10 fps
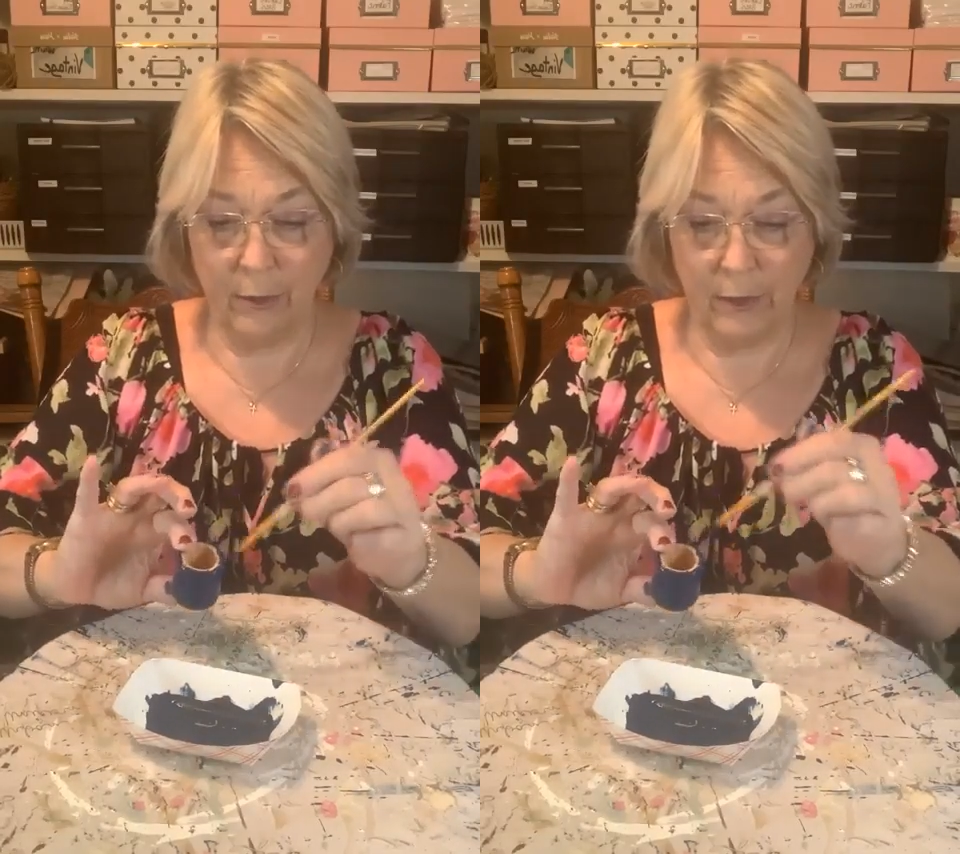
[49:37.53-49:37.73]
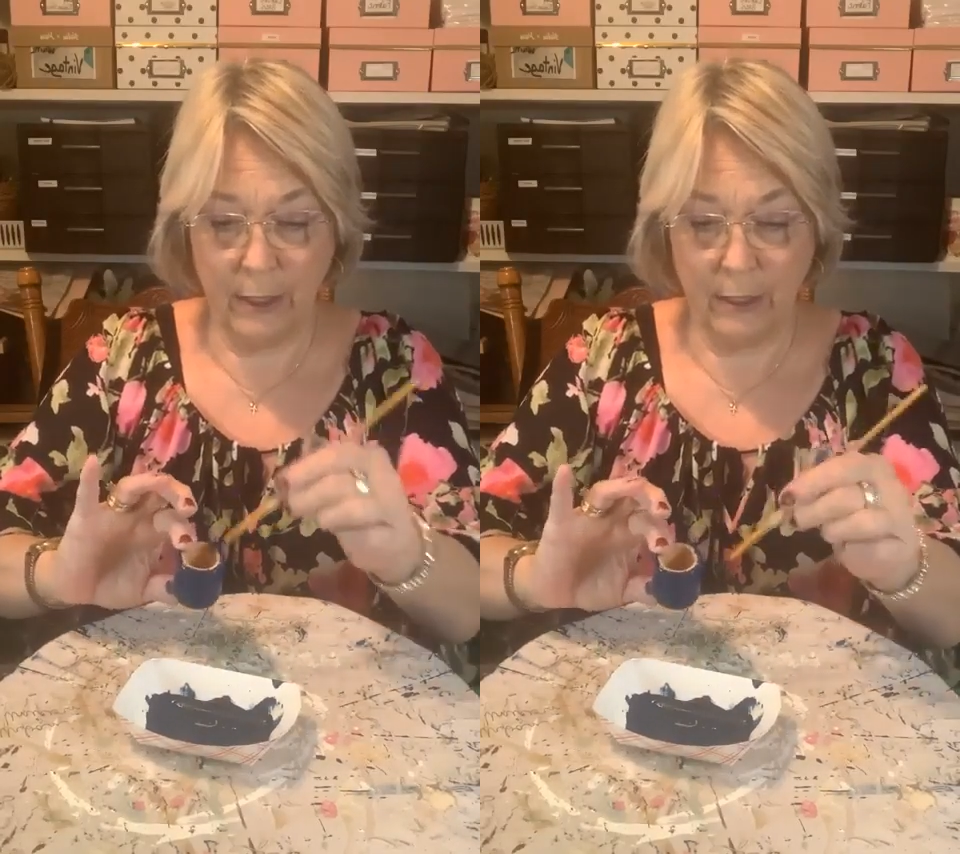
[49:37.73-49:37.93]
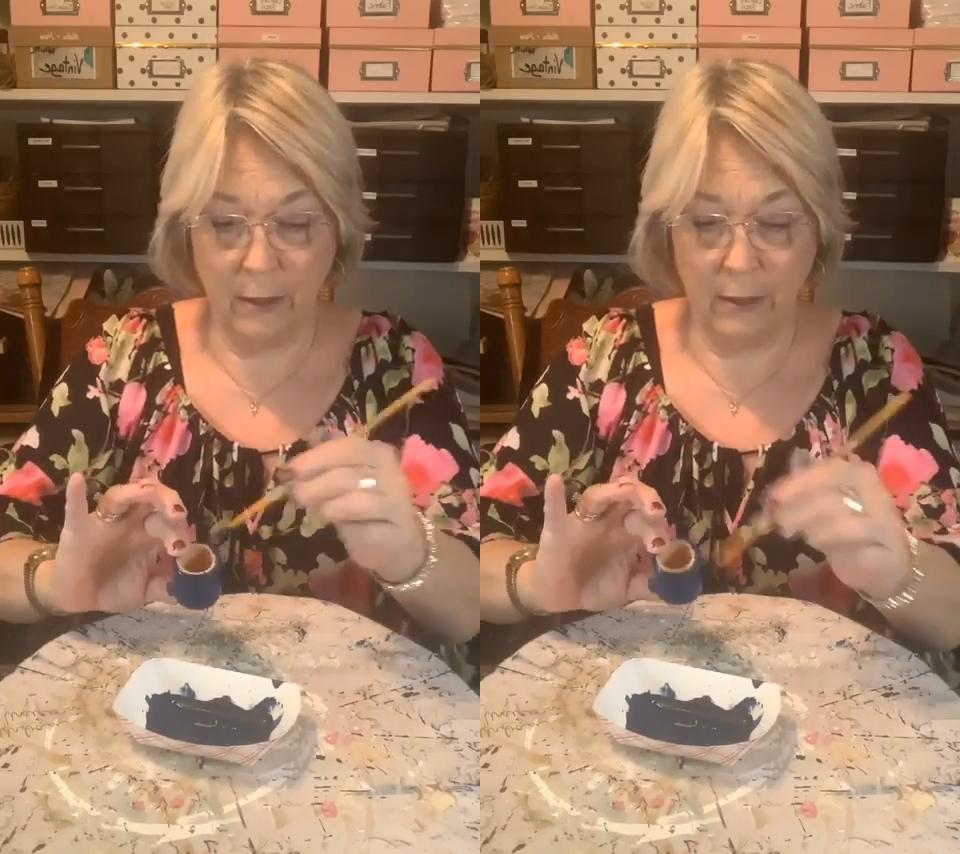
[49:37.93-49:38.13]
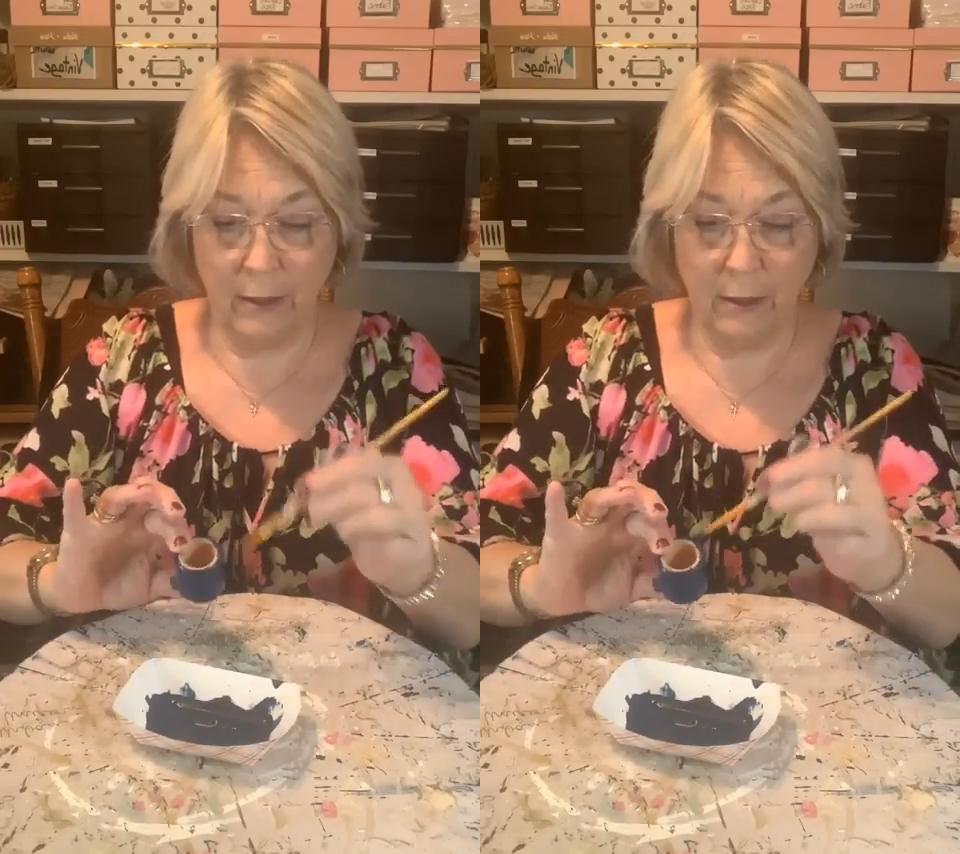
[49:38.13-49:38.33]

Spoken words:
building.